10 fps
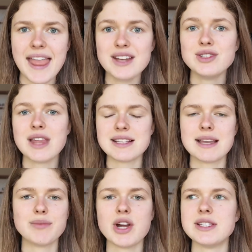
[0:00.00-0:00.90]
then do that
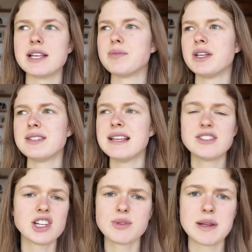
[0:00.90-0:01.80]
same process, because it's
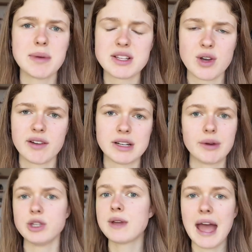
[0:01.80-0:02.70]
just 20 minutes or half an hour.
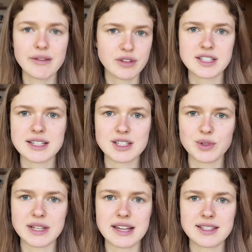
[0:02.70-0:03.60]
You can fit it into
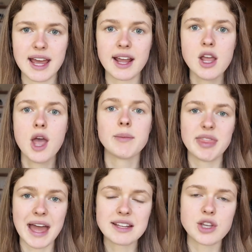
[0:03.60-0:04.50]
your day-to-day, but
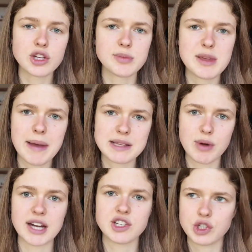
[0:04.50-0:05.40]
that is going to be the best
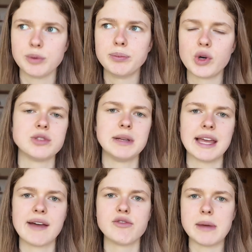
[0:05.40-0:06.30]
practice you can possibly
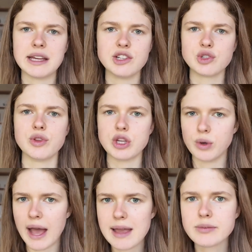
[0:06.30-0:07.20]
get for making sure that
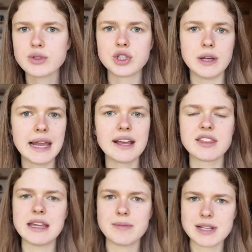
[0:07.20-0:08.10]
you're able to link
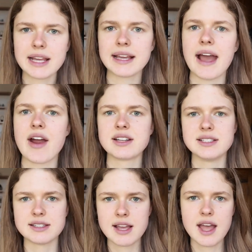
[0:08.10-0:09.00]
themes, link
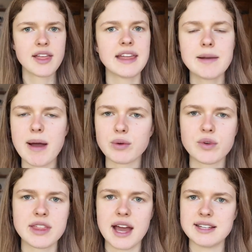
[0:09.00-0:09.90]
characters, think about all
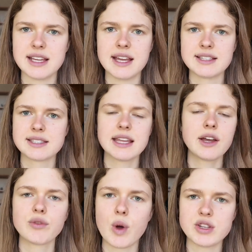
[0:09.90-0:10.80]
of the ideas, think
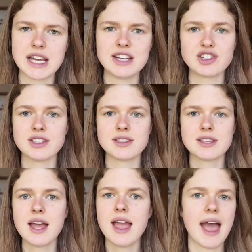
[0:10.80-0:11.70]
of quotations,
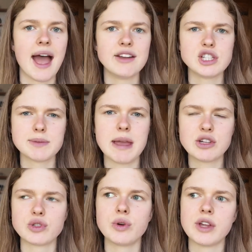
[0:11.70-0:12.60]
and just make
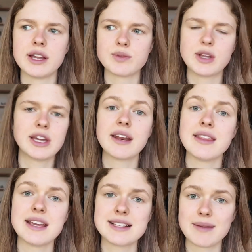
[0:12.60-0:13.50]
sure that when you get in
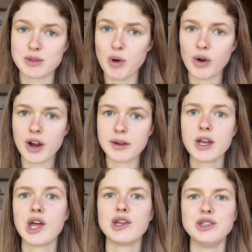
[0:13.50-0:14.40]
the exam tomorrow,
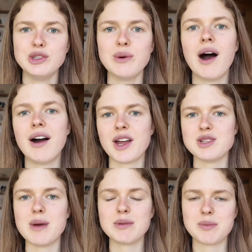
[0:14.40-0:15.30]
you are going to
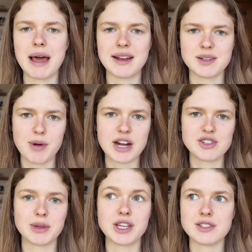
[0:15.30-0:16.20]
be able to plan under pressure
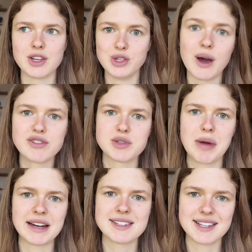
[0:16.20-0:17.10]
because you have just
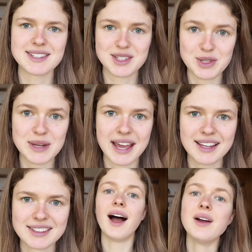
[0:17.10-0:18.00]
practiced it today.
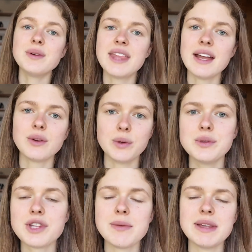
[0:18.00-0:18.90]
I would then
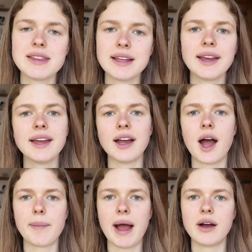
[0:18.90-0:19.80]
also be thinking
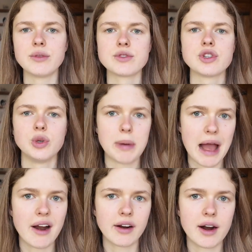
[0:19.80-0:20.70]
about your
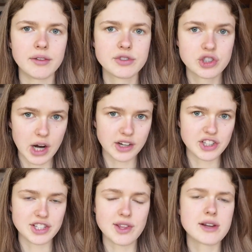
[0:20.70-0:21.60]
paragraph
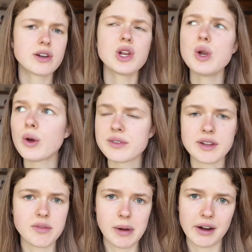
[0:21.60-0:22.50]
structure. So there are a lot of
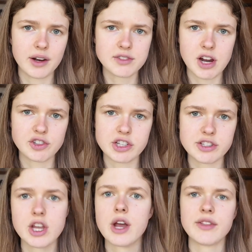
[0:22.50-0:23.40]
different paragraph
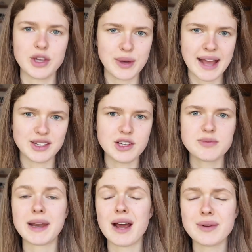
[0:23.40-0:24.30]
structures that you can use,
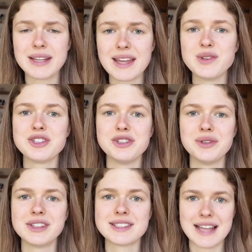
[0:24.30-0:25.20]
but I would get you
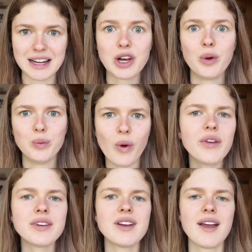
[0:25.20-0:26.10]
to settle on one